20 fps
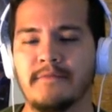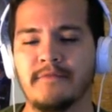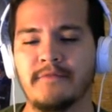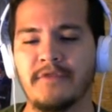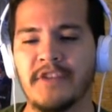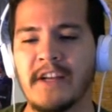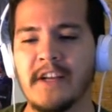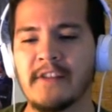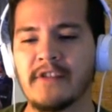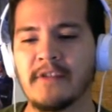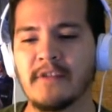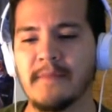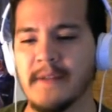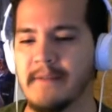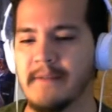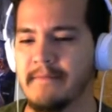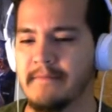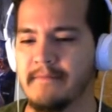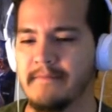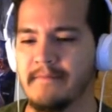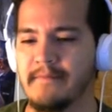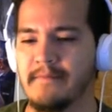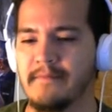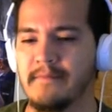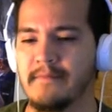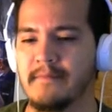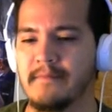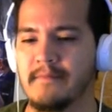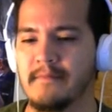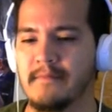Gentlemen,
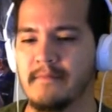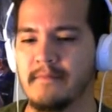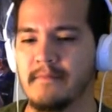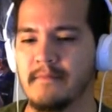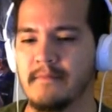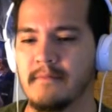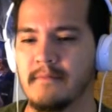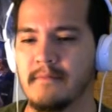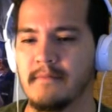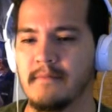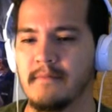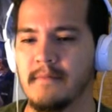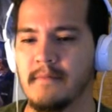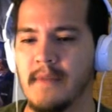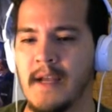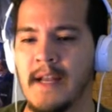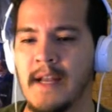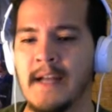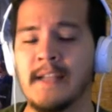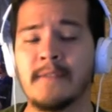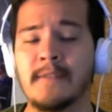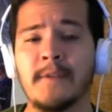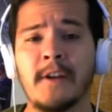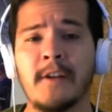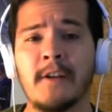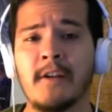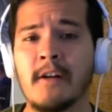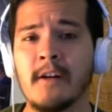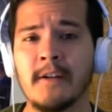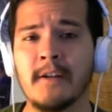it has been
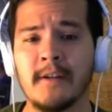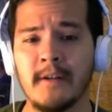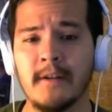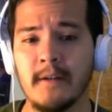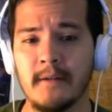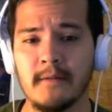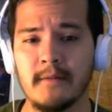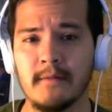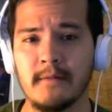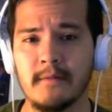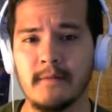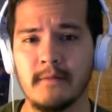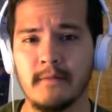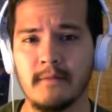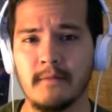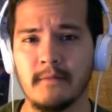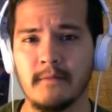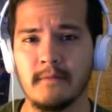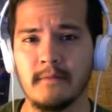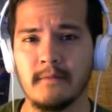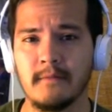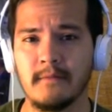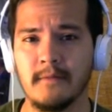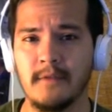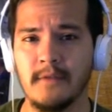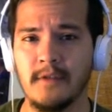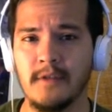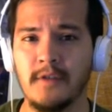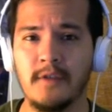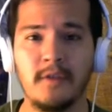an honor
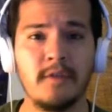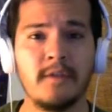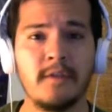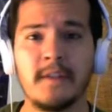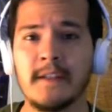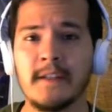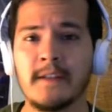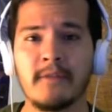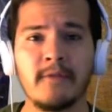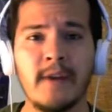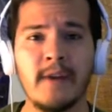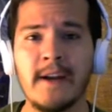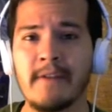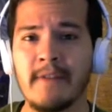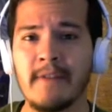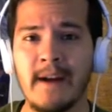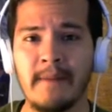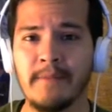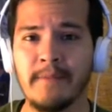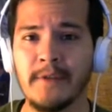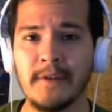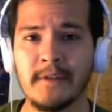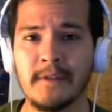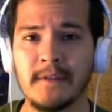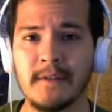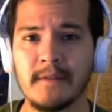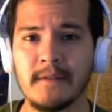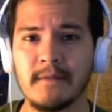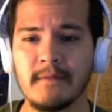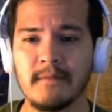using the
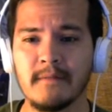Raidraptors.